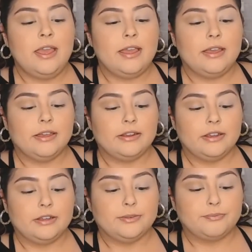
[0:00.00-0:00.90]

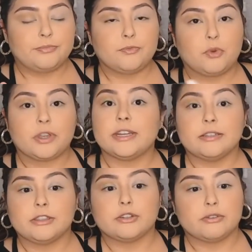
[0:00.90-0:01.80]
and work it
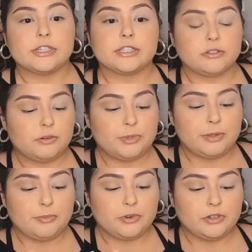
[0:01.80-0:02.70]
in the crease a little bit
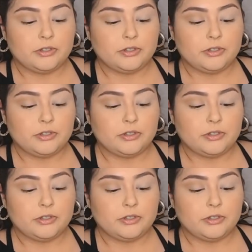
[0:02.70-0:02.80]
more.